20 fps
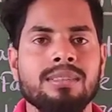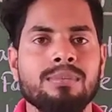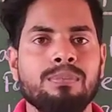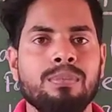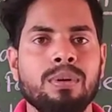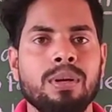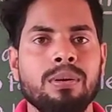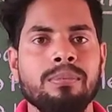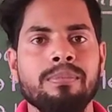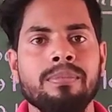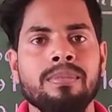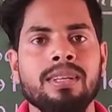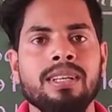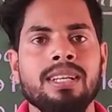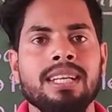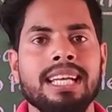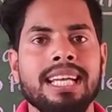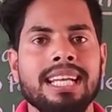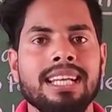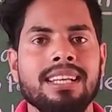from
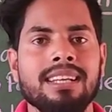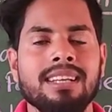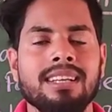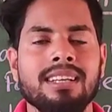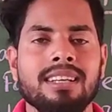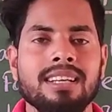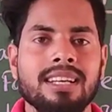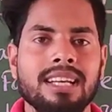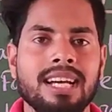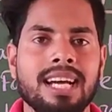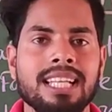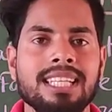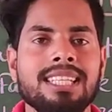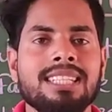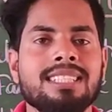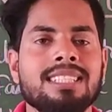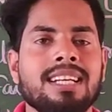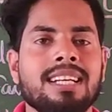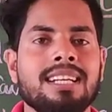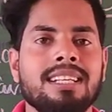
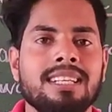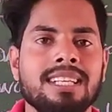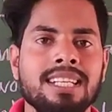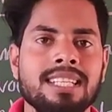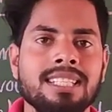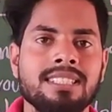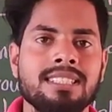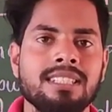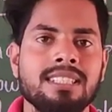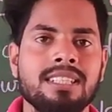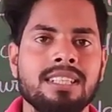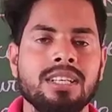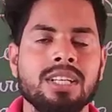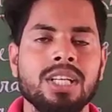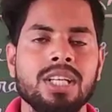others countries,